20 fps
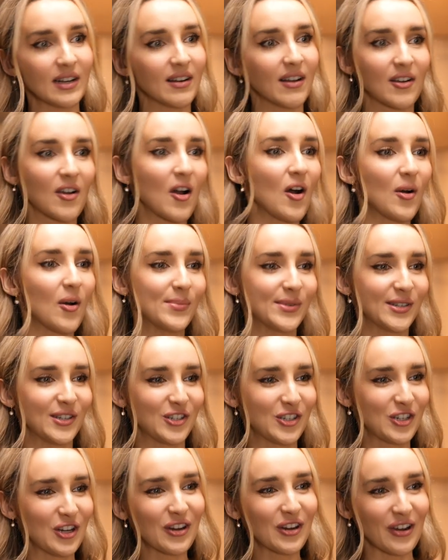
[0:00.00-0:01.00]
like carbs and
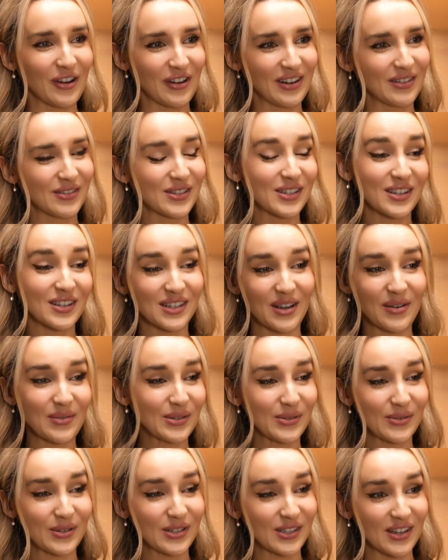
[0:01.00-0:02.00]
sugar, and it was because I was
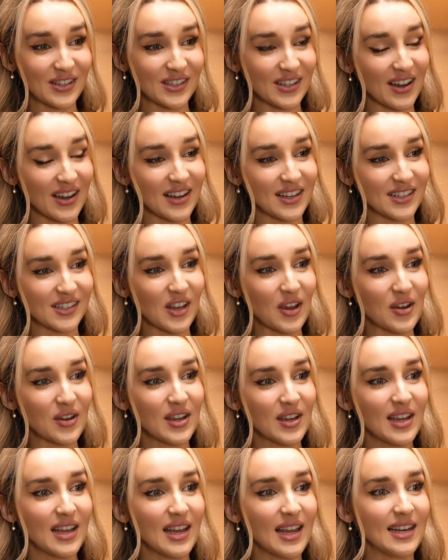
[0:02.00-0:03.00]
always so tired. So
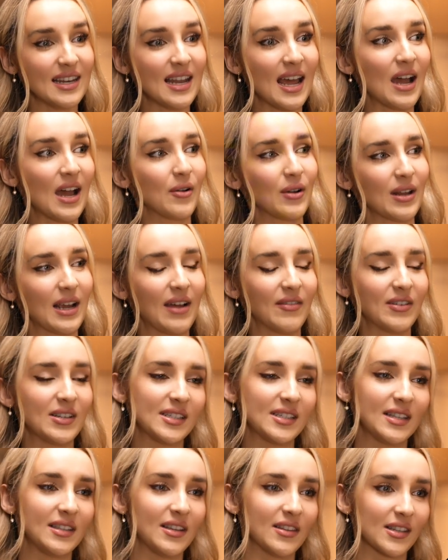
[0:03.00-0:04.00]
now, like, having
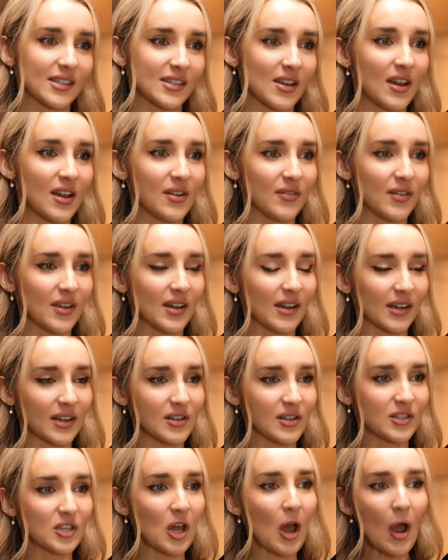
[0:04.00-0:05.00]
seen the other side of it, I
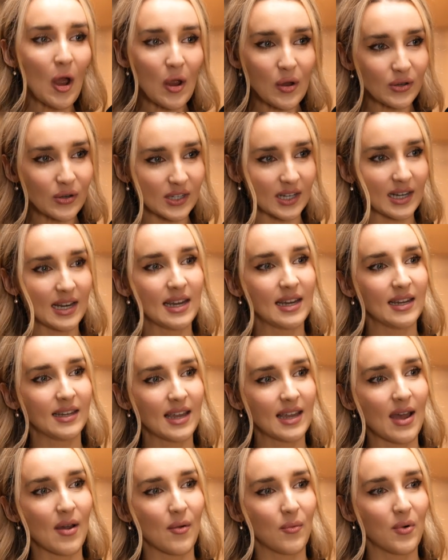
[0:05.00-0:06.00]
can totally
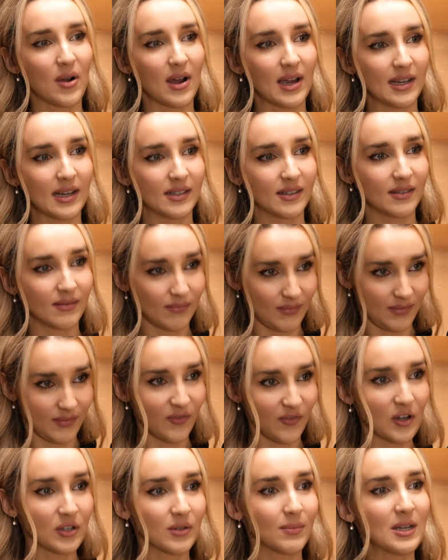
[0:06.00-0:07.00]
get why
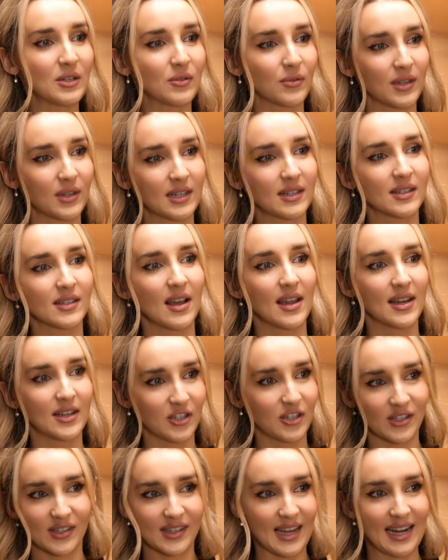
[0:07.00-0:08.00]
fundamental things like
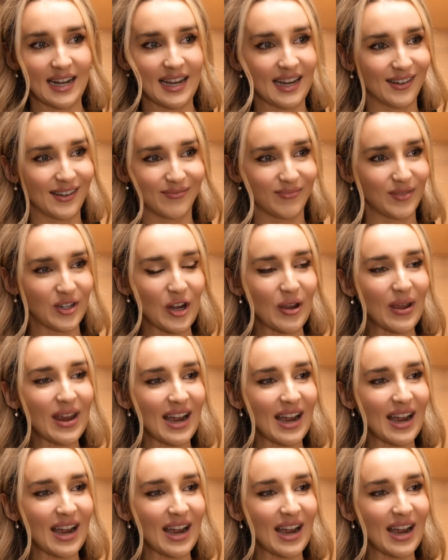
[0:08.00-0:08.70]
just getting 8